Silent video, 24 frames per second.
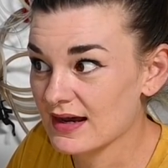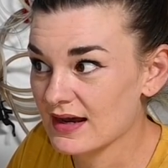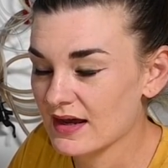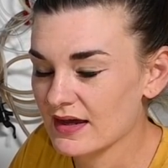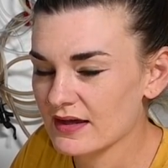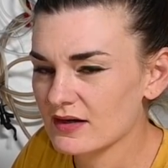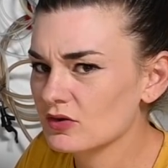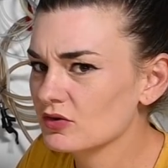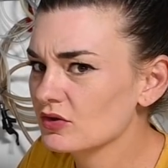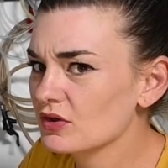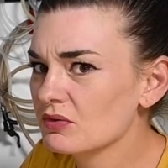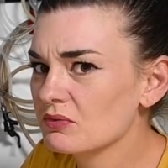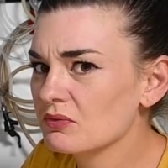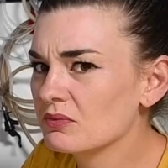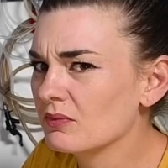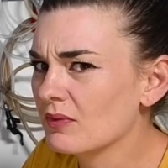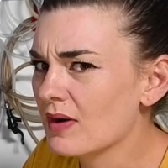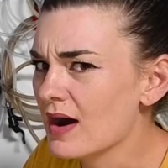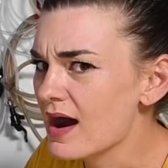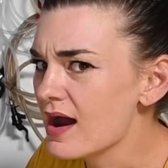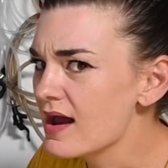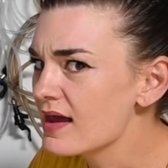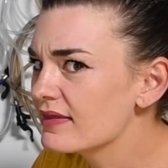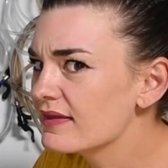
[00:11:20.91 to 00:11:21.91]
I don't know
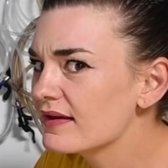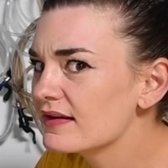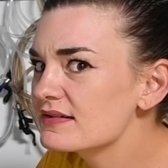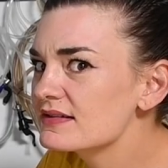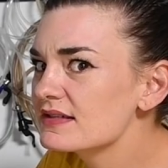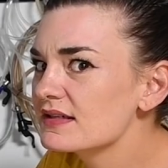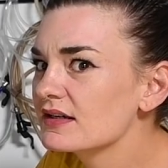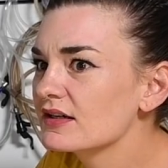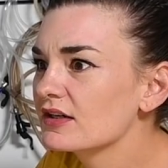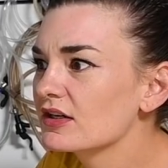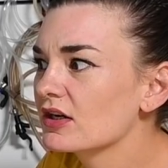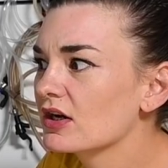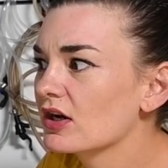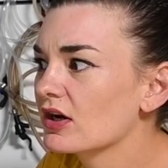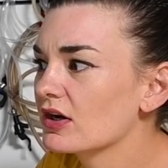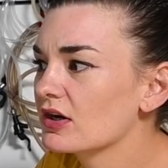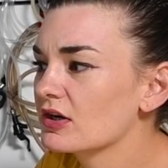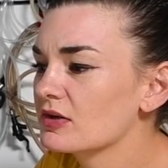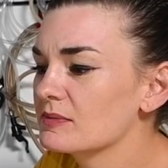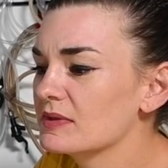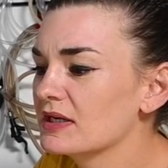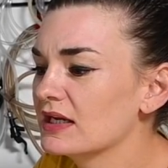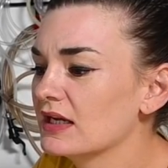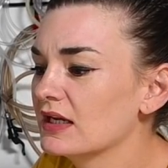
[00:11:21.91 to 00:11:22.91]
why that didn't
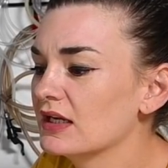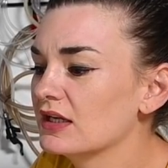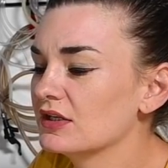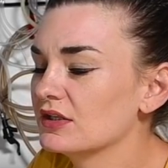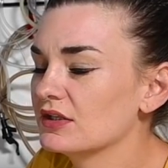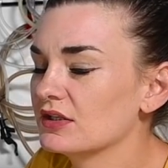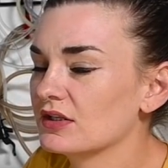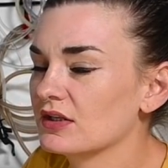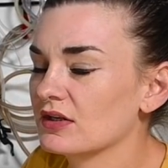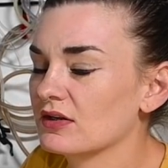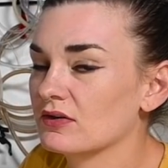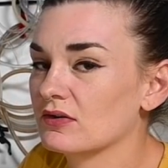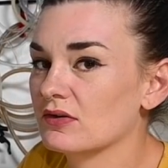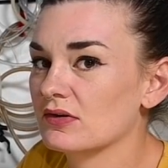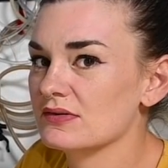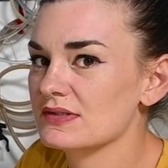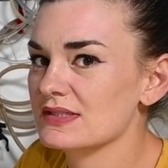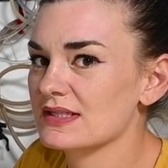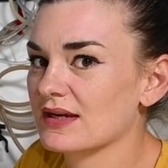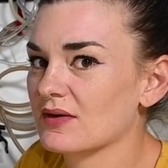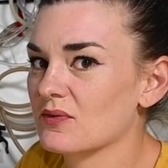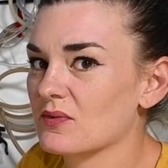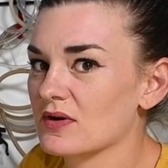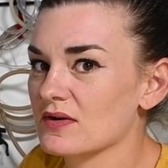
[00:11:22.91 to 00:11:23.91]
occur to me. You know, it
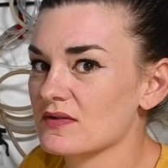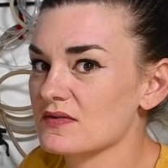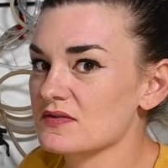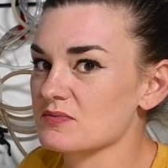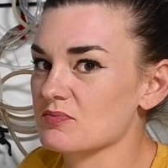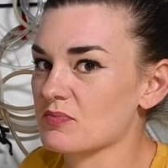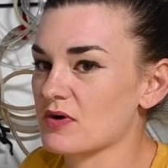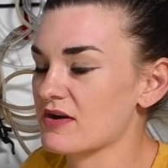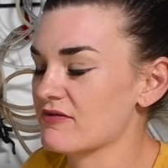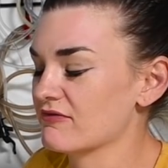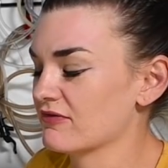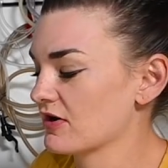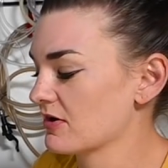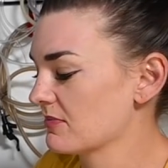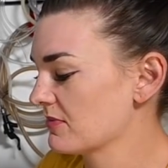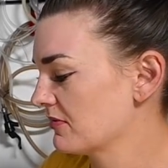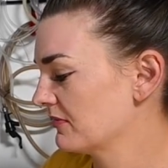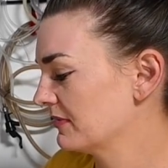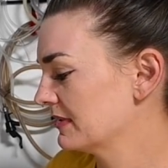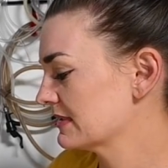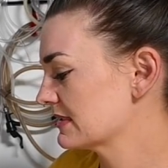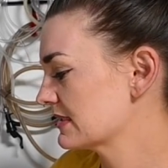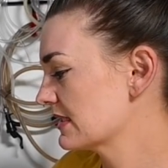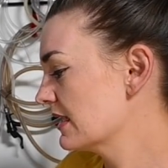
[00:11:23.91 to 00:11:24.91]
was like one of those brain fart
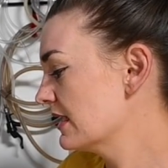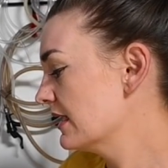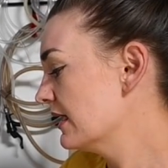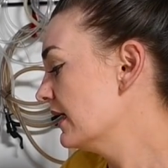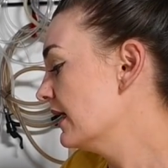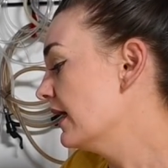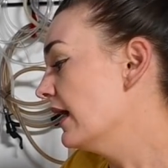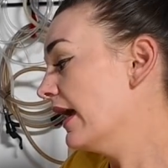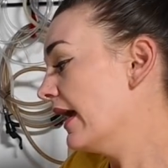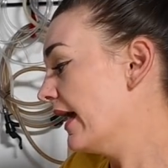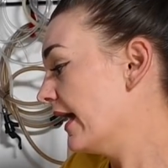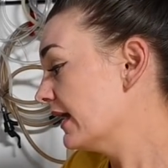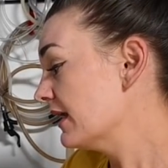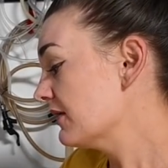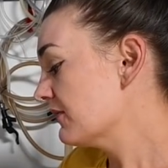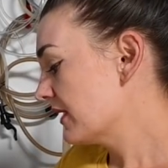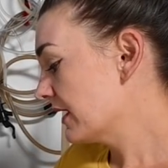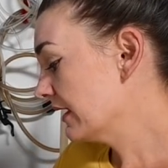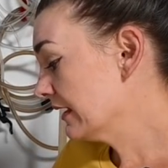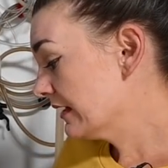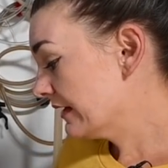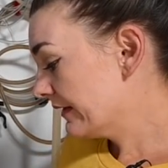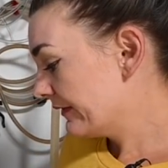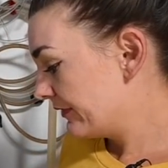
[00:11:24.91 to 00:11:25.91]
moments.
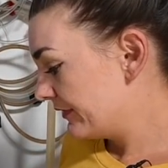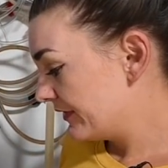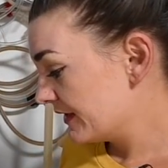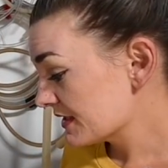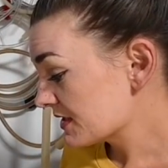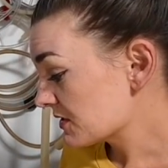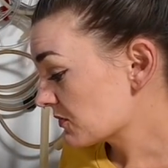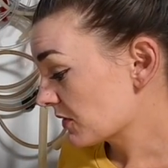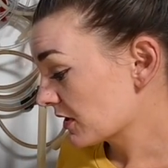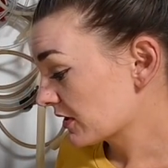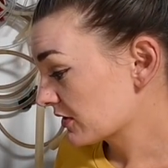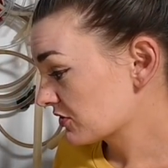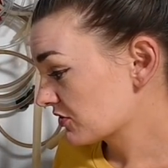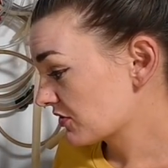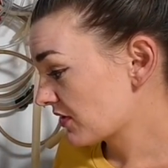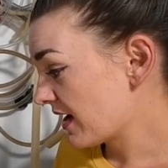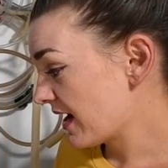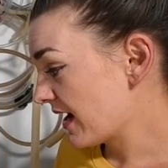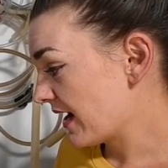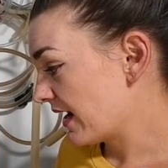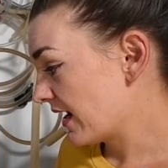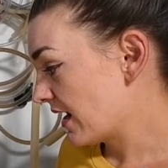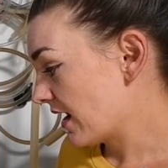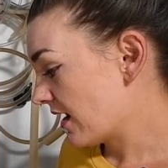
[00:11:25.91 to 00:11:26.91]
Anyway, this worked
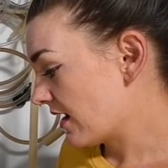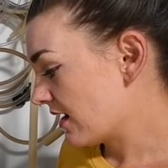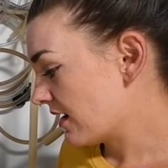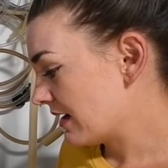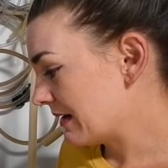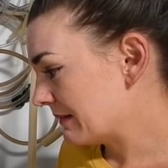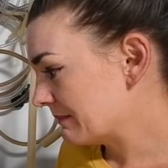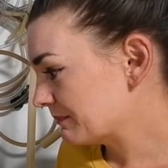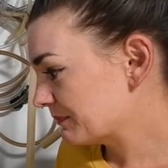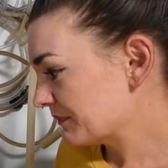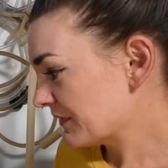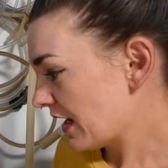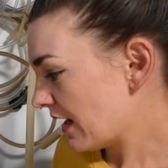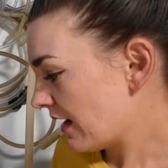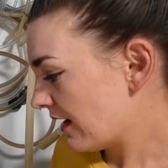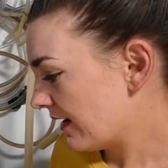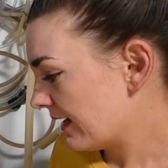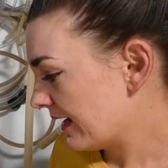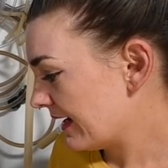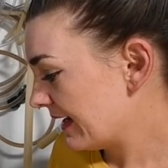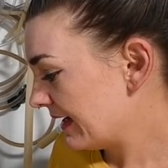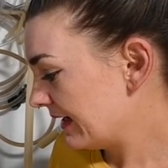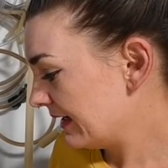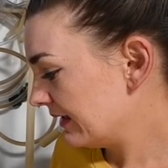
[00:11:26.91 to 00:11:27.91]
great.
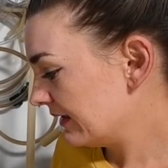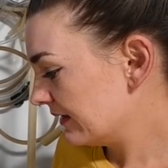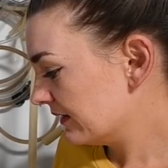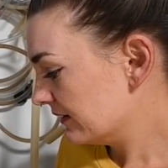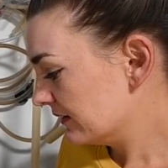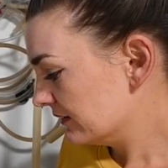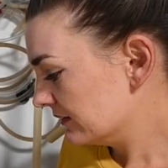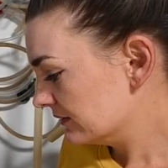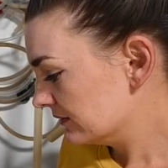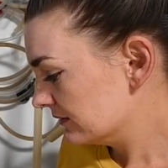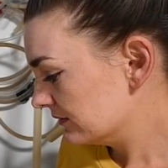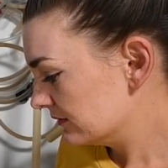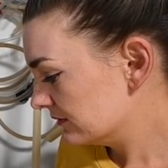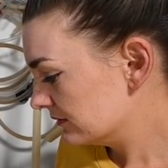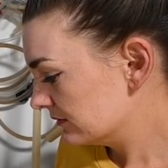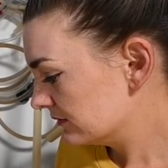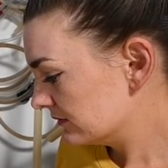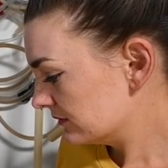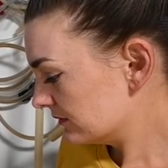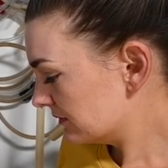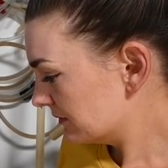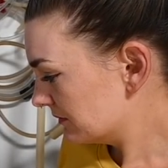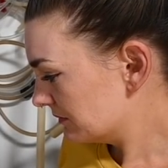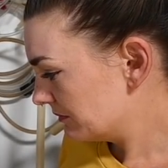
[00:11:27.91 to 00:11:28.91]
I
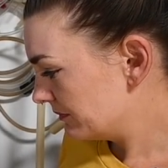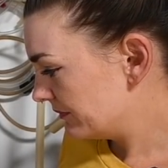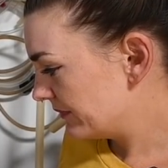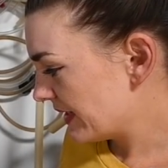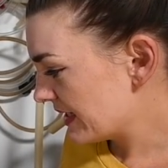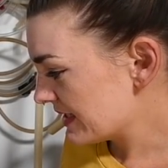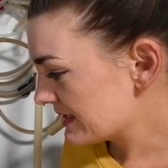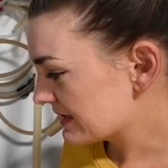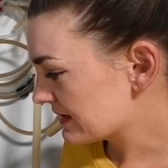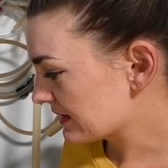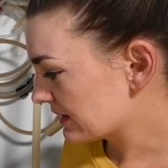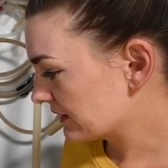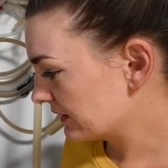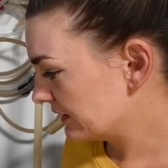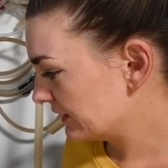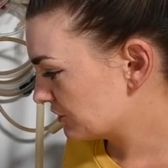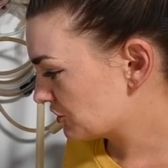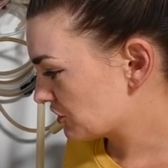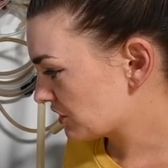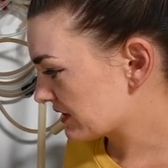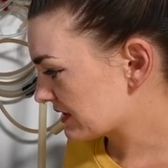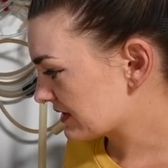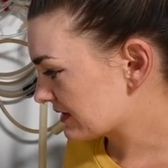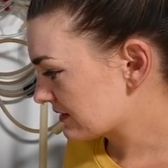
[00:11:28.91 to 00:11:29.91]
basically
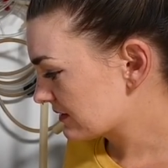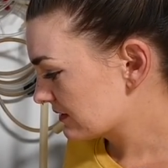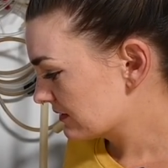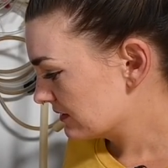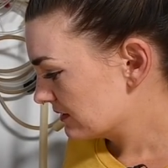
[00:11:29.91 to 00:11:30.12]
just